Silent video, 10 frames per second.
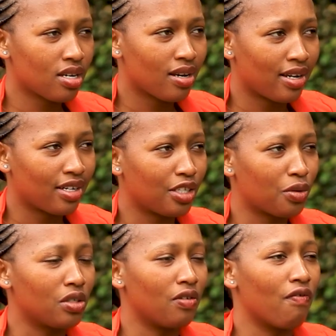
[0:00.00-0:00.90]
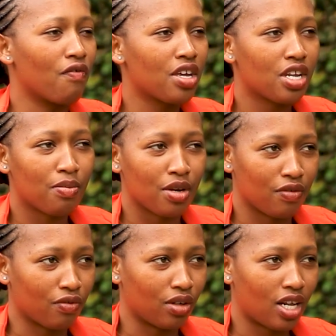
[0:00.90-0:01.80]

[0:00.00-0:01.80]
and it was very painful,